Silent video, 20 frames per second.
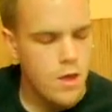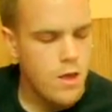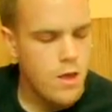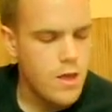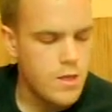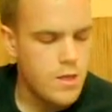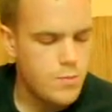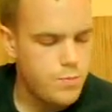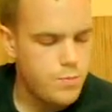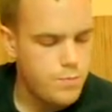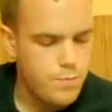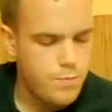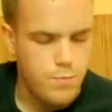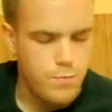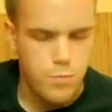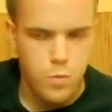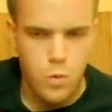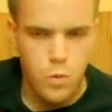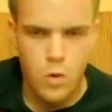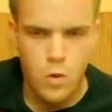it's
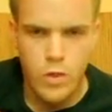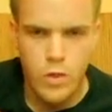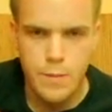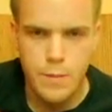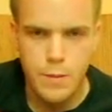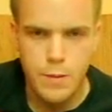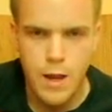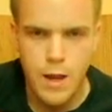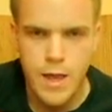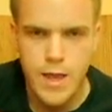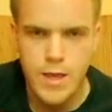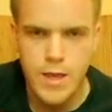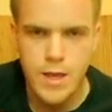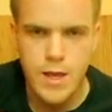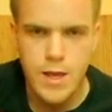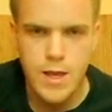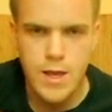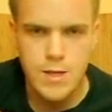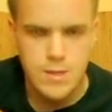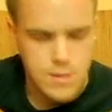what they play
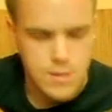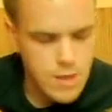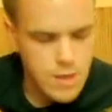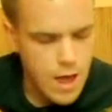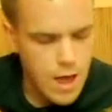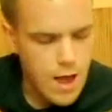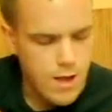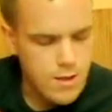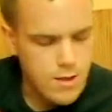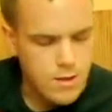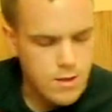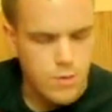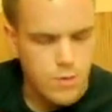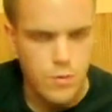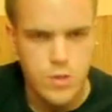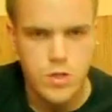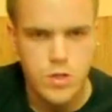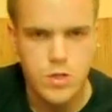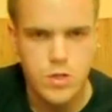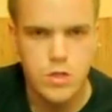is that,
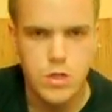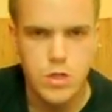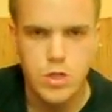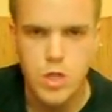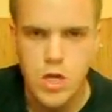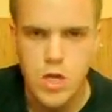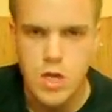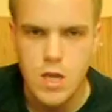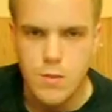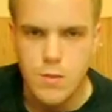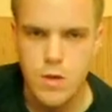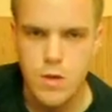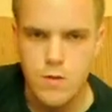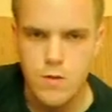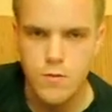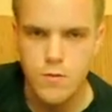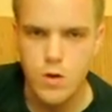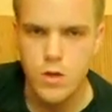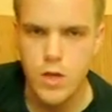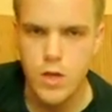which is the G, but
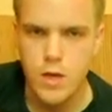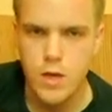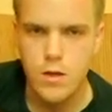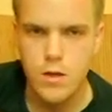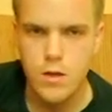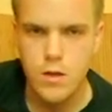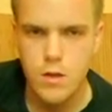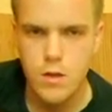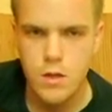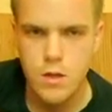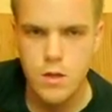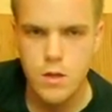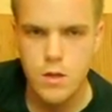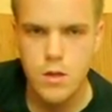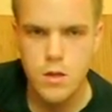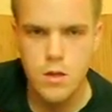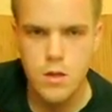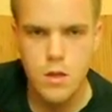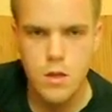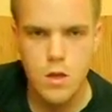you've got your
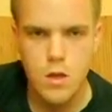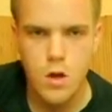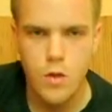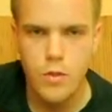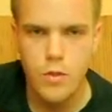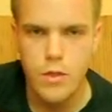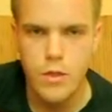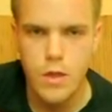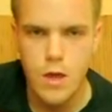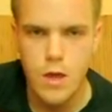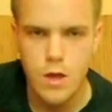on the